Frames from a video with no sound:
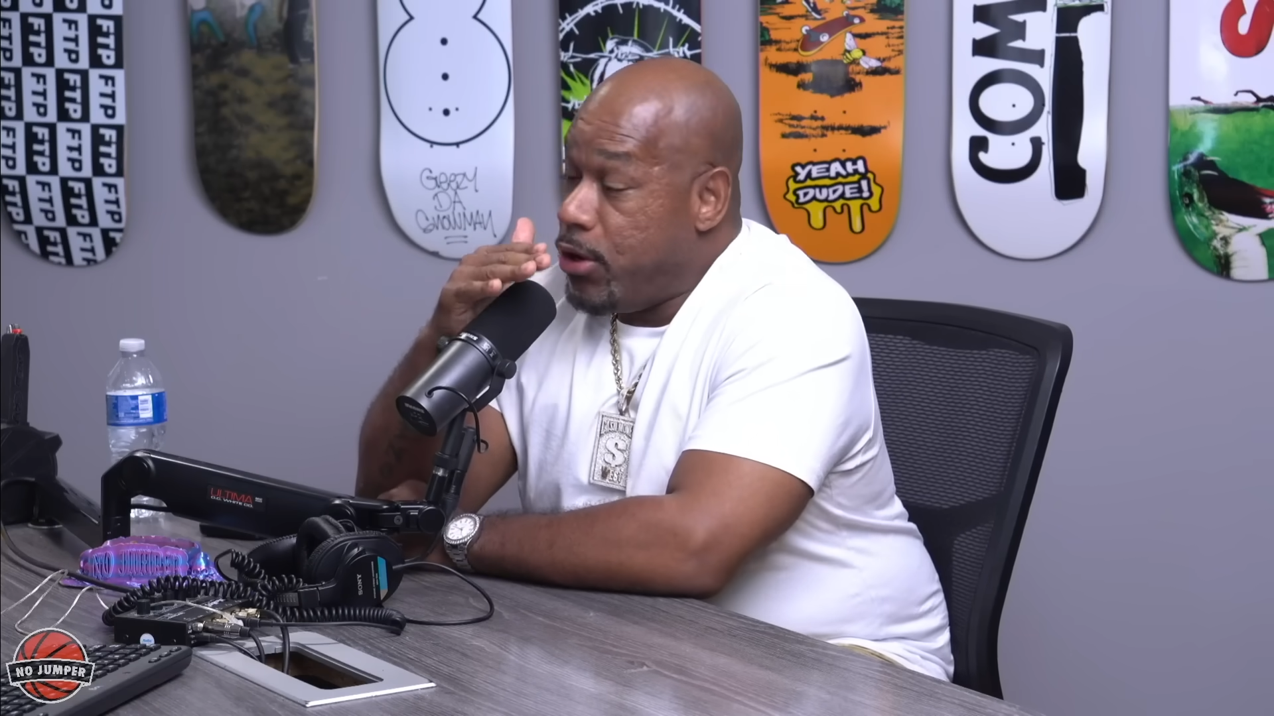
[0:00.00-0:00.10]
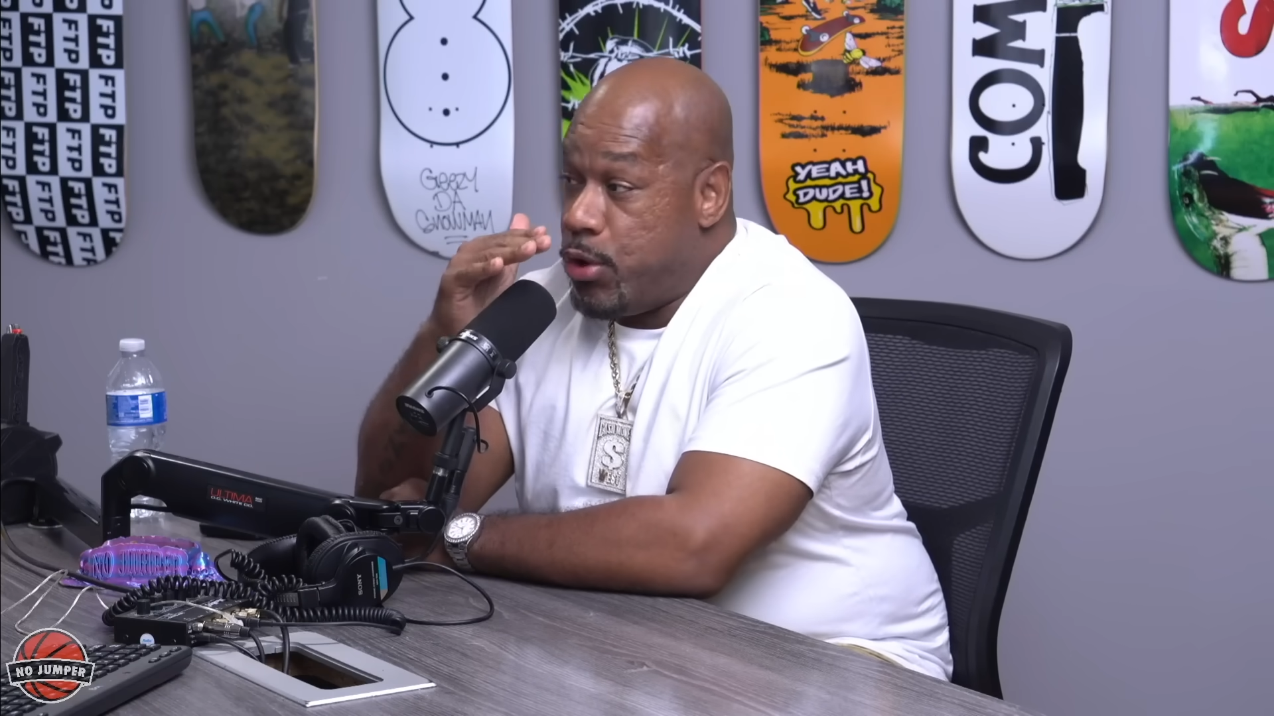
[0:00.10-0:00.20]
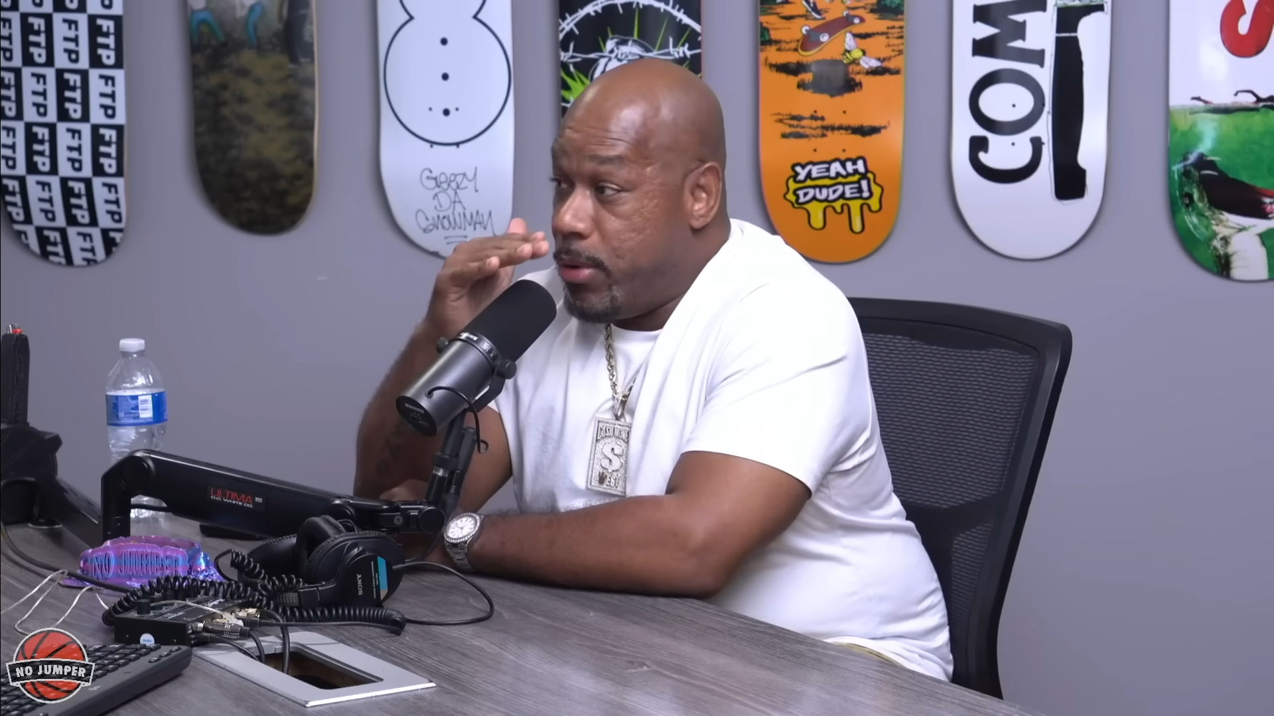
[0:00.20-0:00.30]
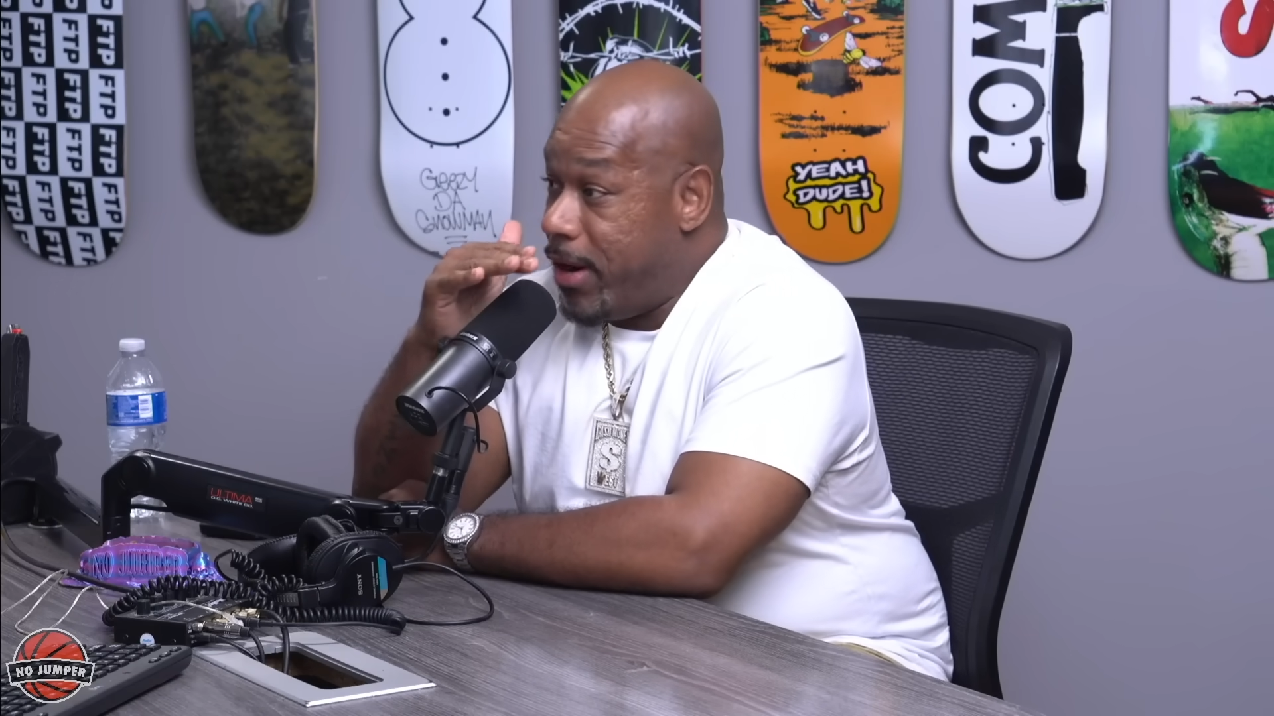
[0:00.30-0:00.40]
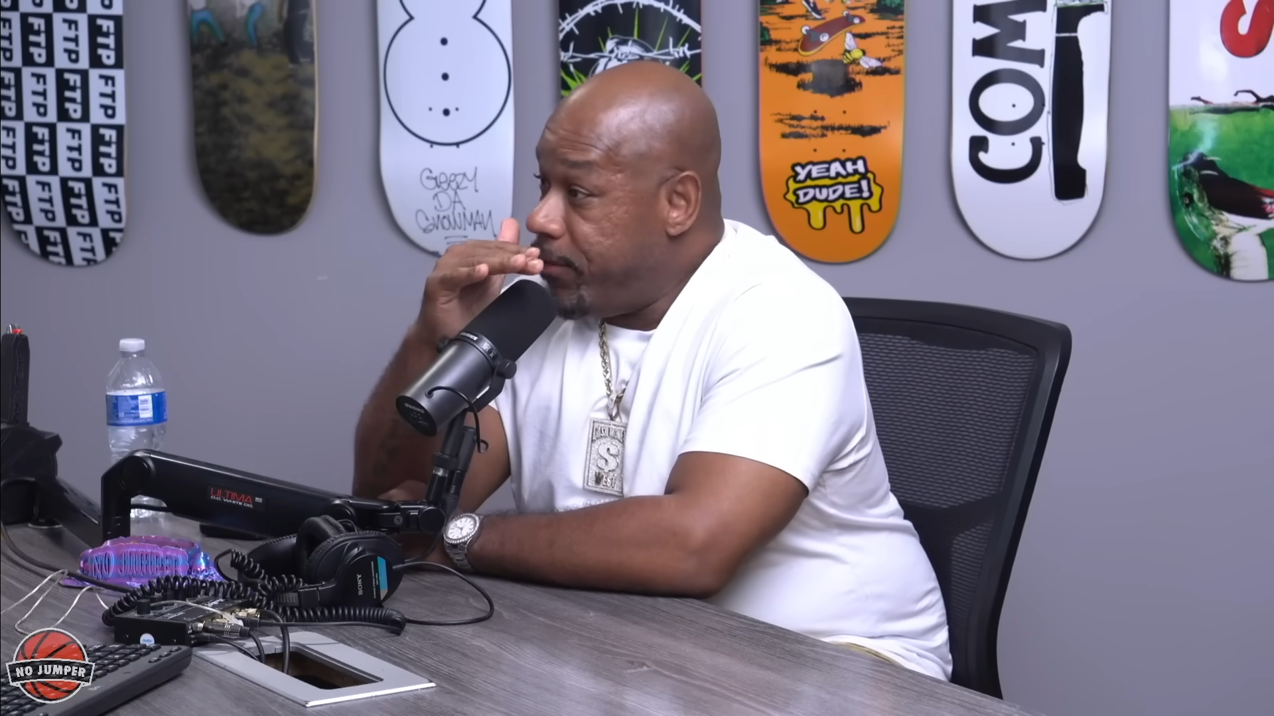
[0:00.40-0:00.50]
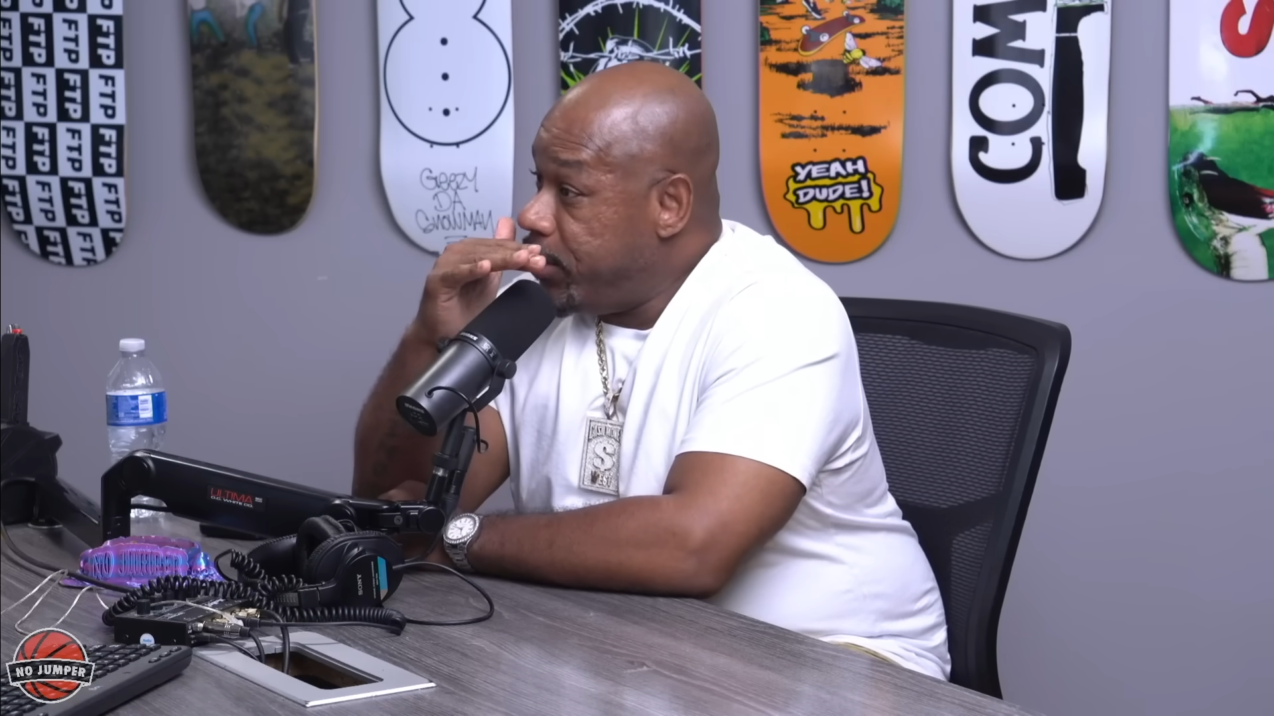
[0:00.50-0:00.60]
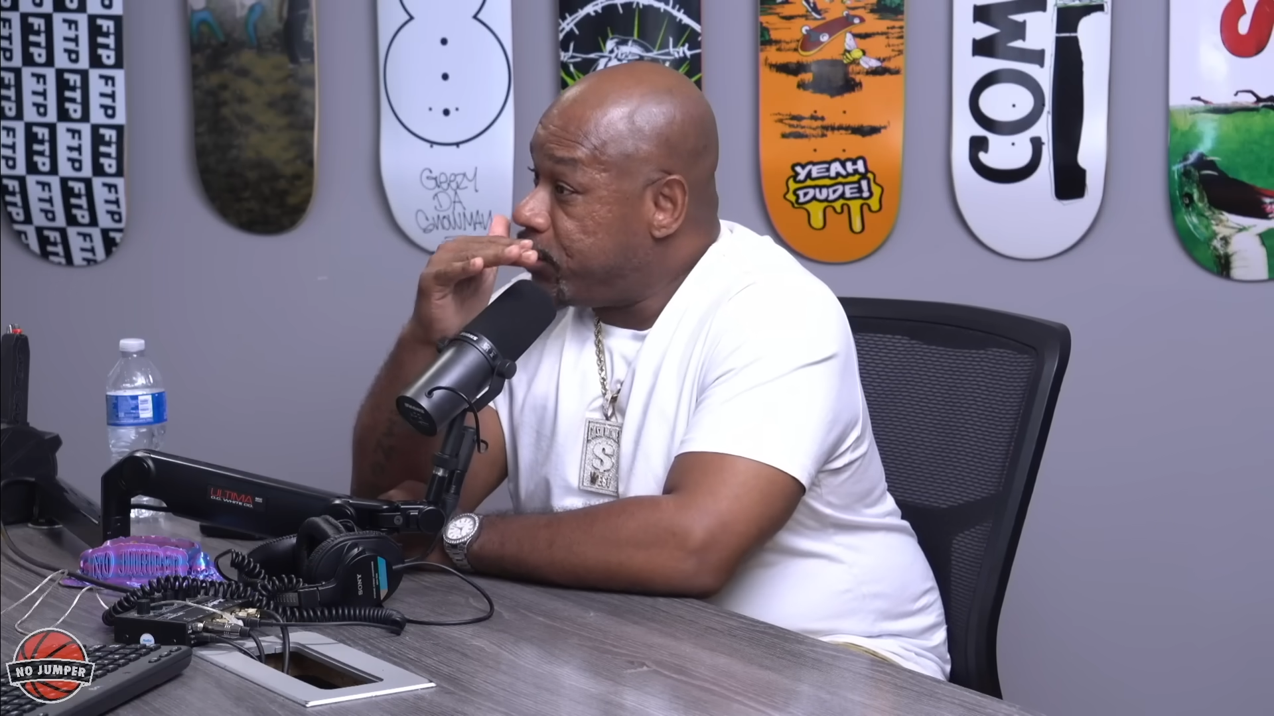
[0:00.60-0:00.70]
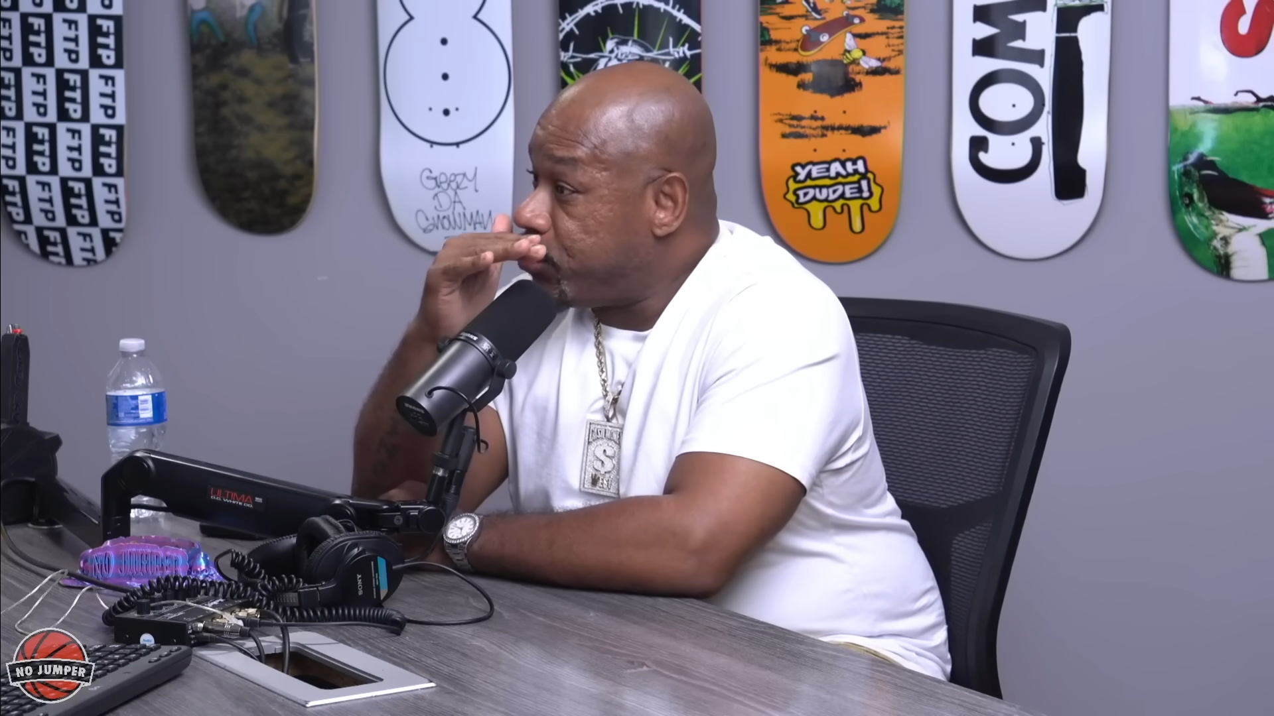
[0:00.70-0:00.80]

Whoever this